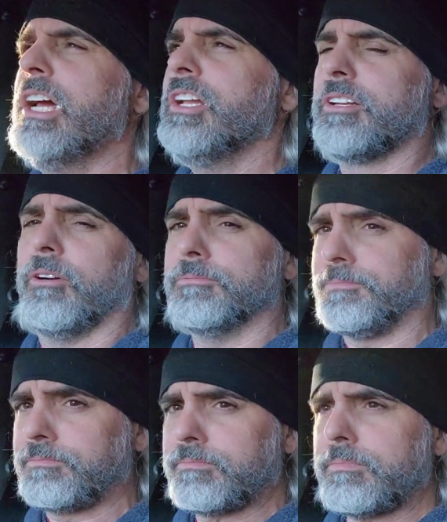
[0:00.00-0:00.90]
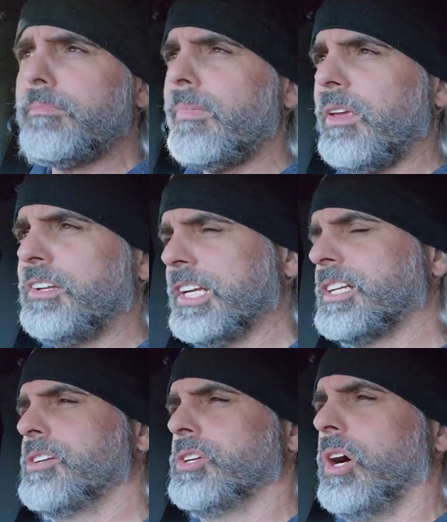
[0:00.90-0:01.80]
So
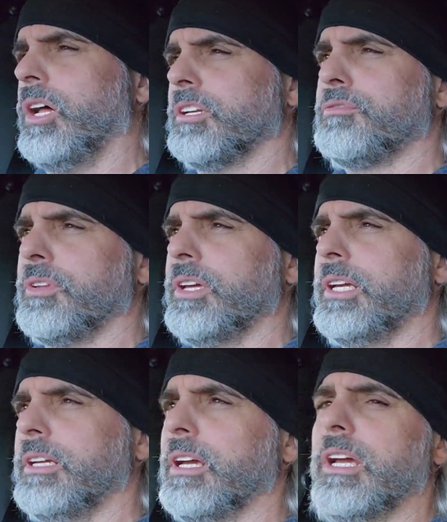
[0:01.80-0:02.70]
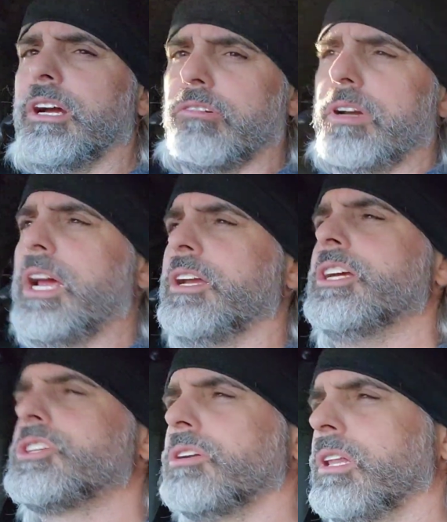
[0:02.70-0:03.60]
$600 for the
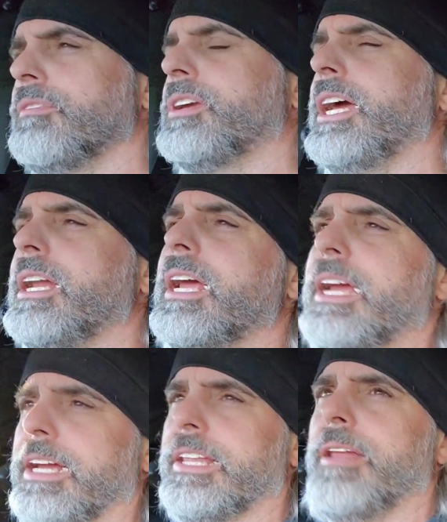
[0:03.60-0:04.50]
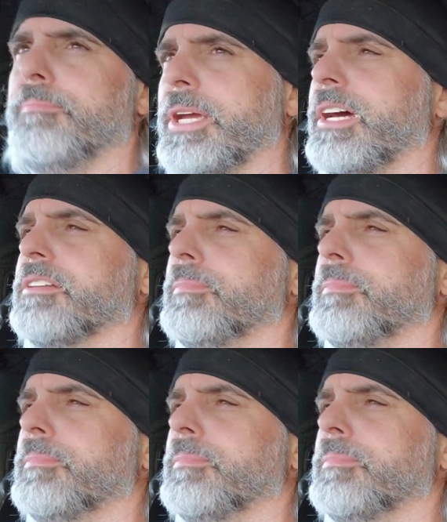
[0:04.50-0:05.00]
initial lift kit, and then because of